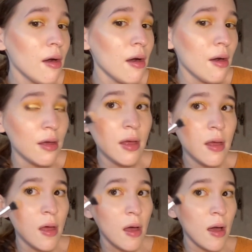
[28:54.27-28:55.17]

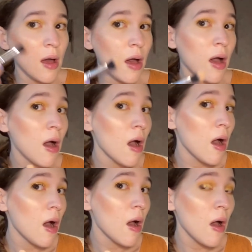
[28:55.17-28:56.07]

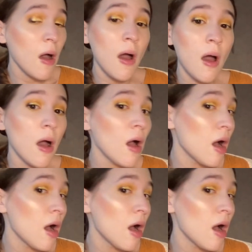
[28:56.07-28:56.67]
(silence)